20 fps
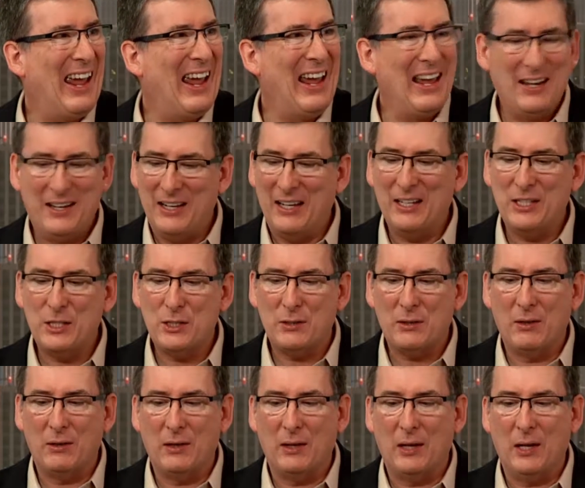And it's
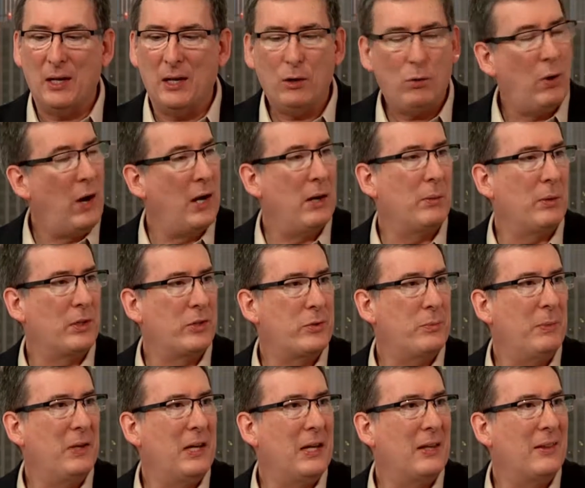incredible to
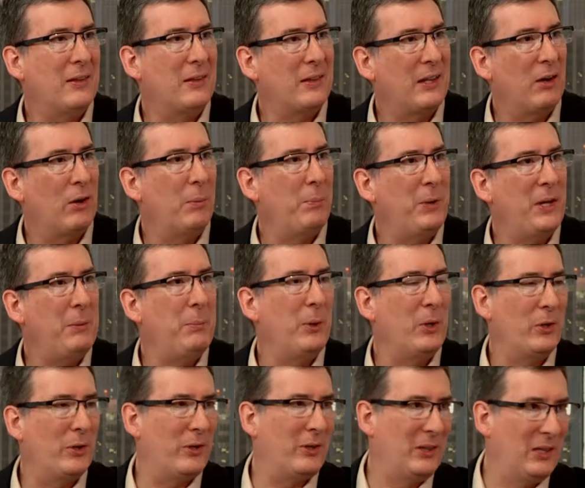me that there are
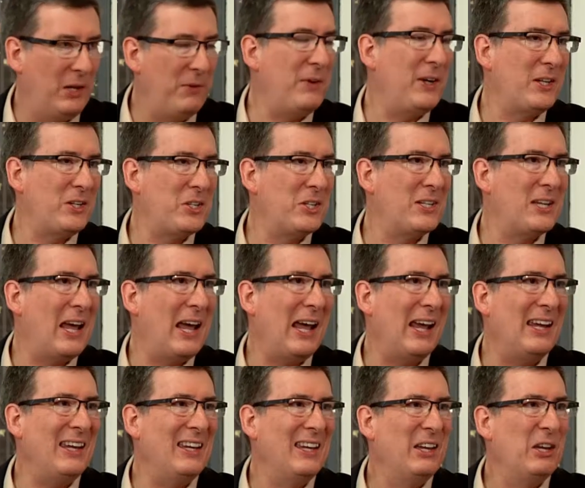people living
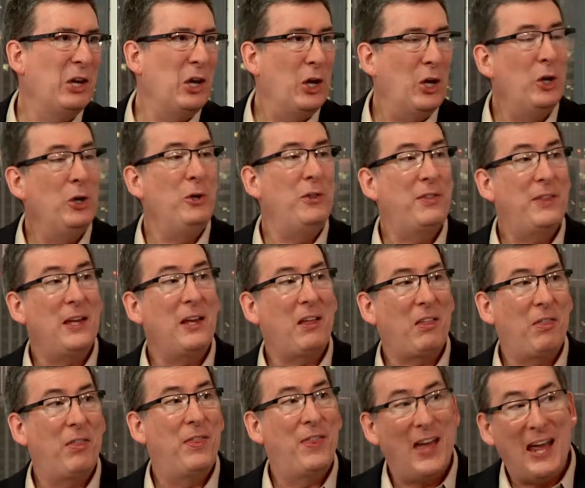today who think
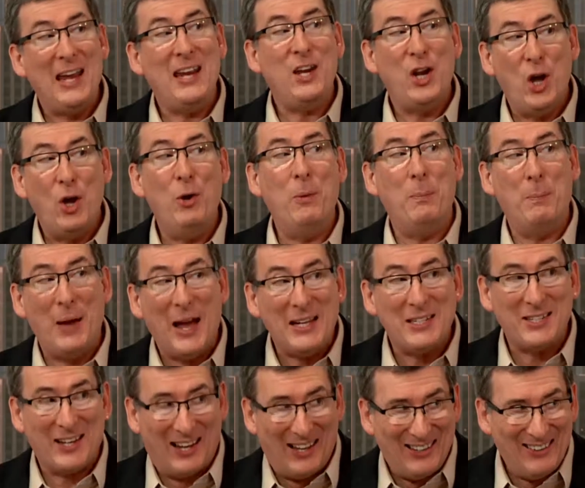they know
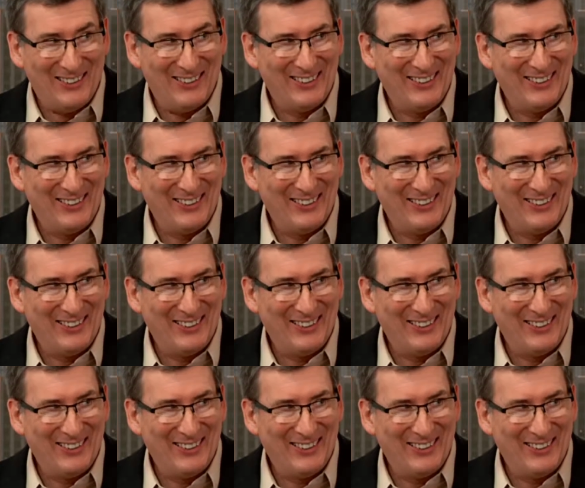better